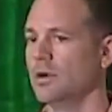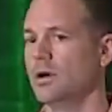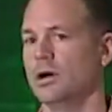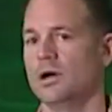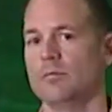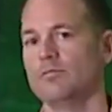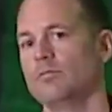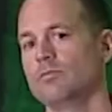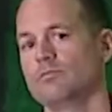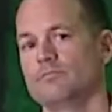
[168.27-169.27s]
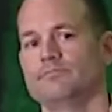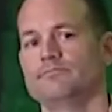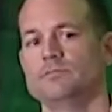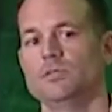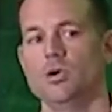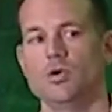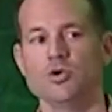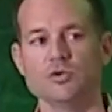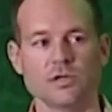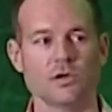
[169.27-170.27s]
you know,
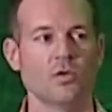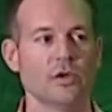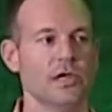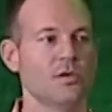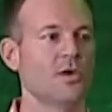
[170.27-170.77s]
who's going to win,